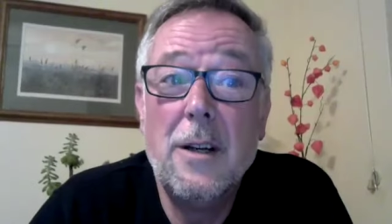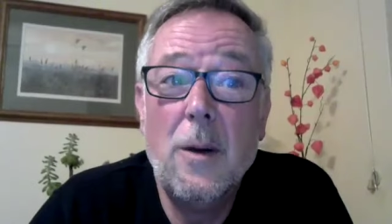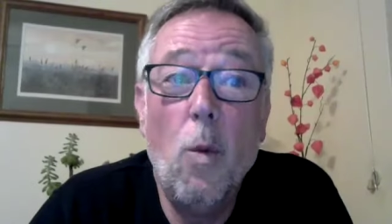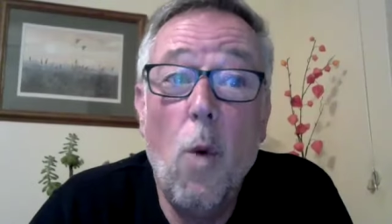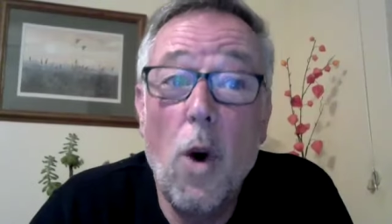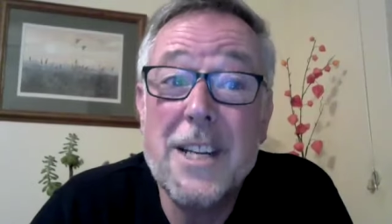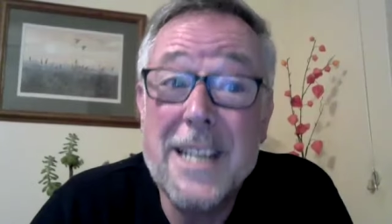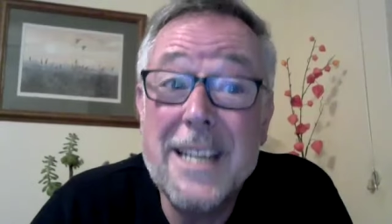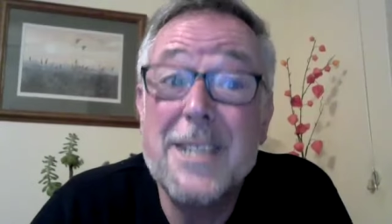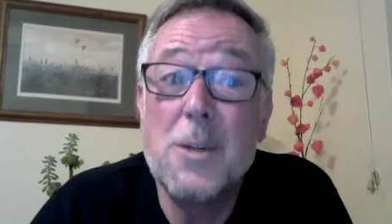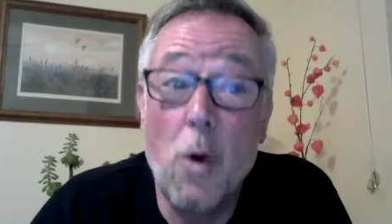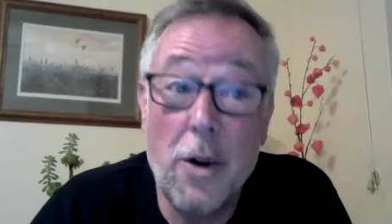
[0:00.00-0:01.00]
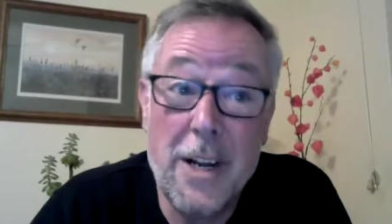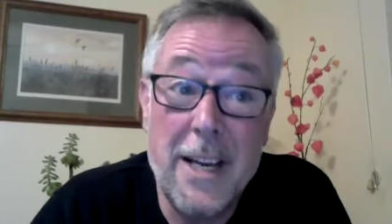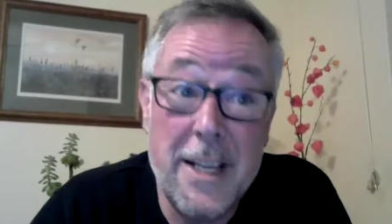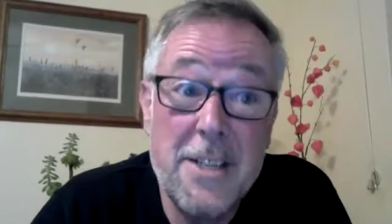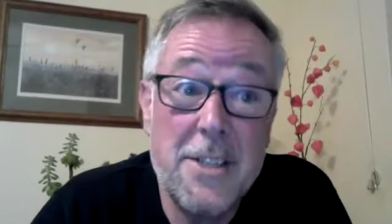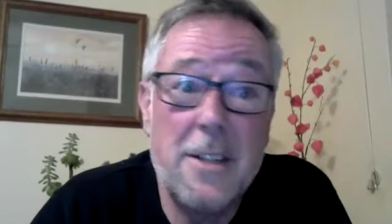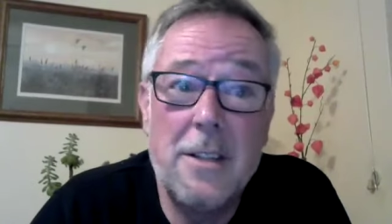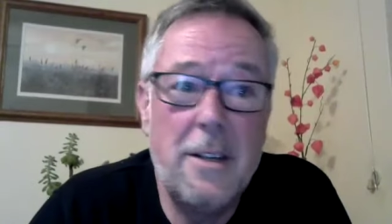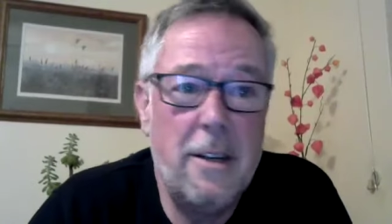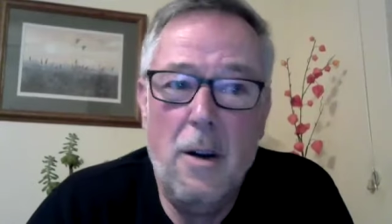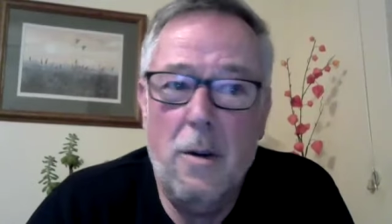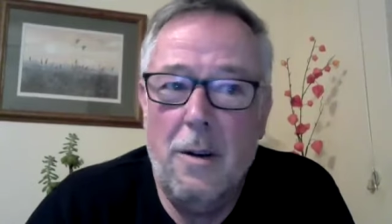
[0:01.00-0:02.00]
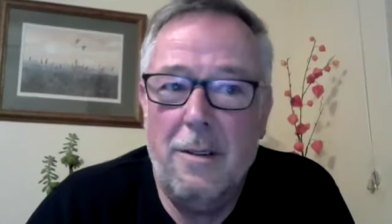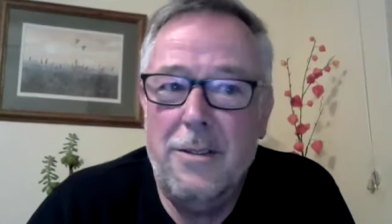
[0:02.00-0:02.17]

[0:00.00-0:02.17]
What is what is. No.